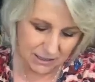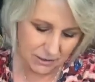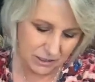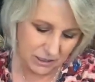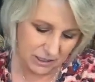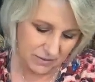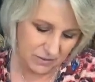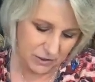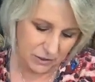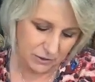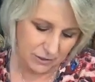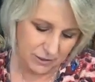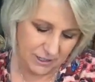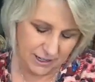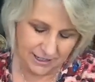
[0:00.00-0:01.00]
Don't you love
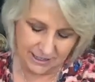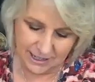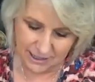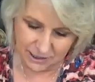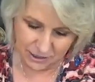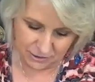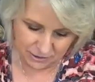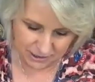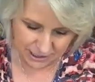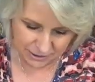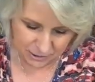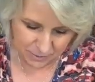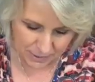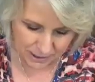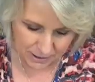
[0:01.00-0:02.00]
journals like that too? Leather